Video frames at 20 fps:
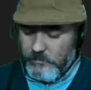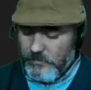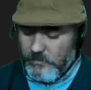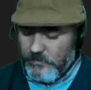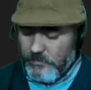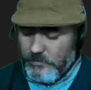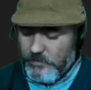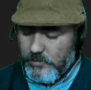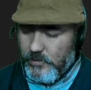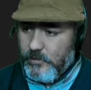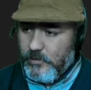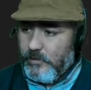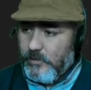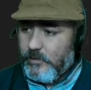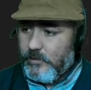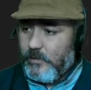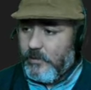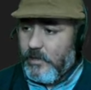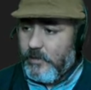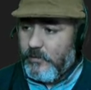so
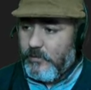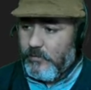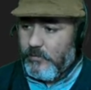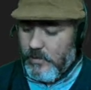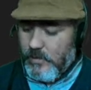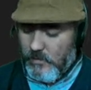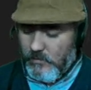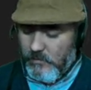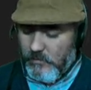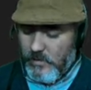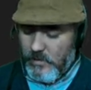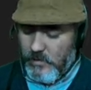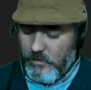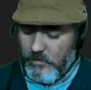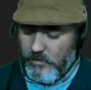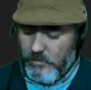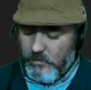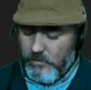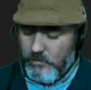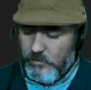that's why we are
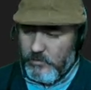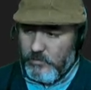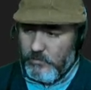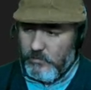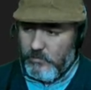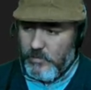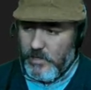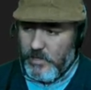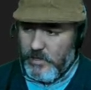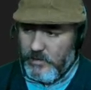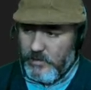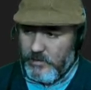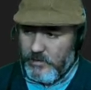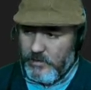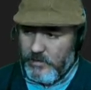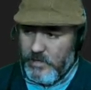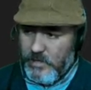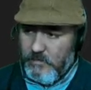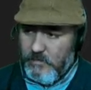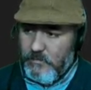going to write
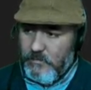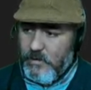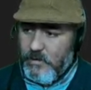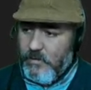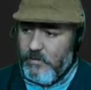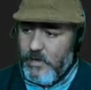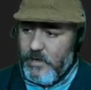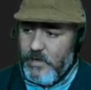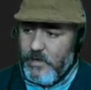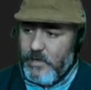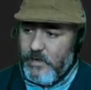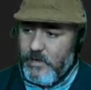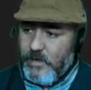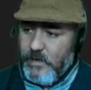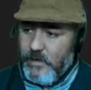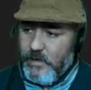camera